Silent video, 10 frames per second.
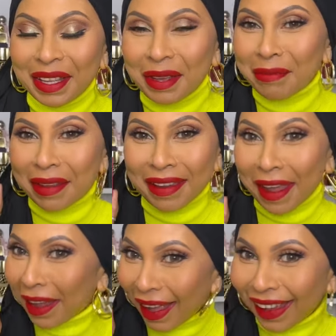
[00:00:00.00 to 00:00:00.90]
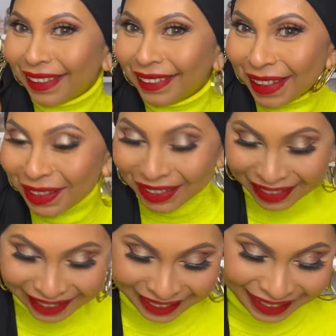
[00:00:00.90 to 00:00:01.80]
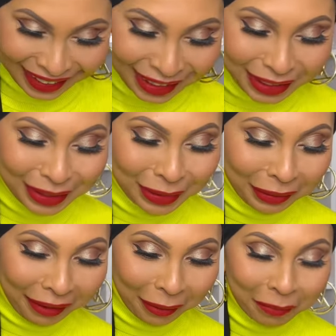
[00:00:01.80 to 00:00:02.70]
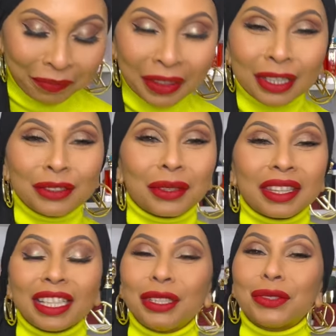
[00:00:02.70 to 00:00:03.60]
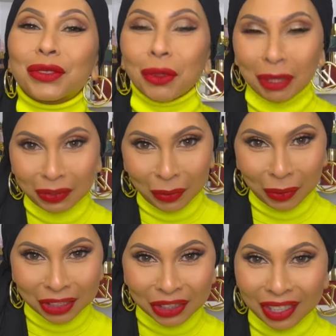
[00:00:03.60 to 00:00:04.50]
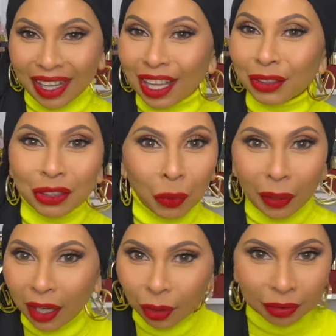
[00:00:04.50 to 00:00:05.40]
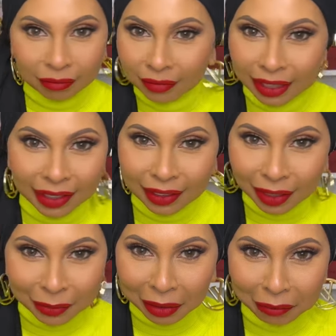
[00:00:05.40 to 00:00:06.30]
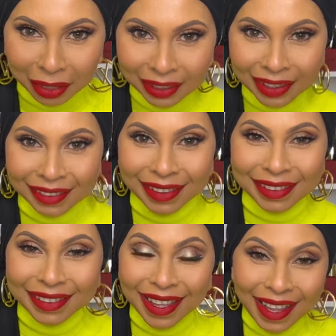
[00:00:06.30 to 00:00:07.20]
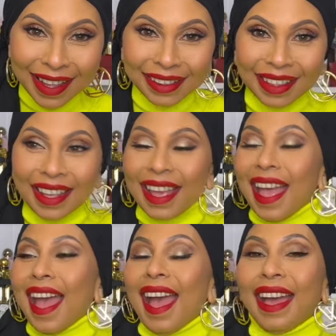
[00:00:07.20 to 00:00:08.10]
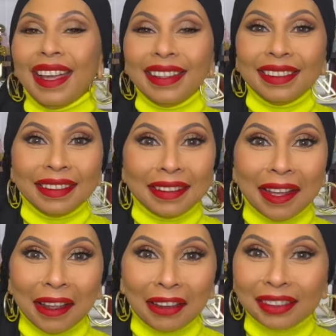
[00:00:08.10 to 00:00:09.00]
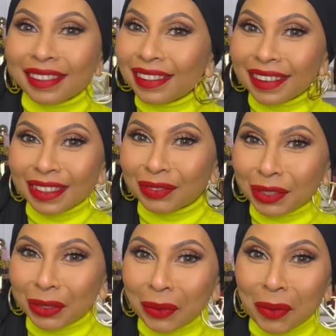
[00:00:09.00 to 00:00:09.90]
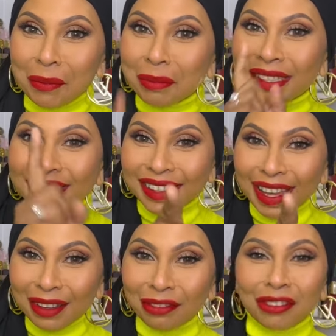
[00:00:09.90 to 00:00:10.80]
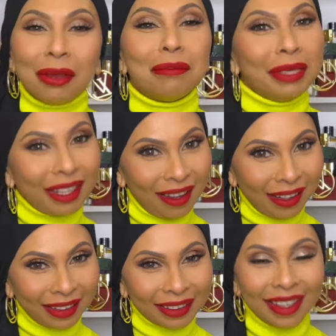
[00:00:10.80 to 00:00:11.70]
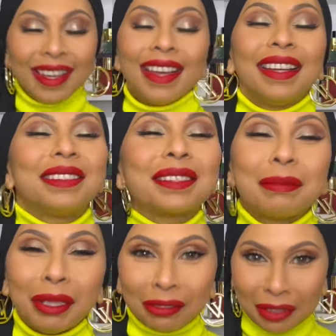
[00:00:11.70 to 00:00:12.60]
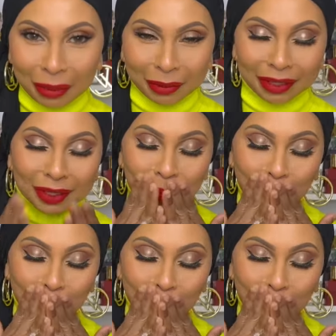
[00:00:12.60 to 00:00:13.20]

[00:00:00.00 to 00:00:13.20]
But yeah, I love it. So yeah. So thank you so much for watching. And on your way out, hit that thumbs up button, as I said. And yeah, until next video, be safe, be kind, and smell fabulous.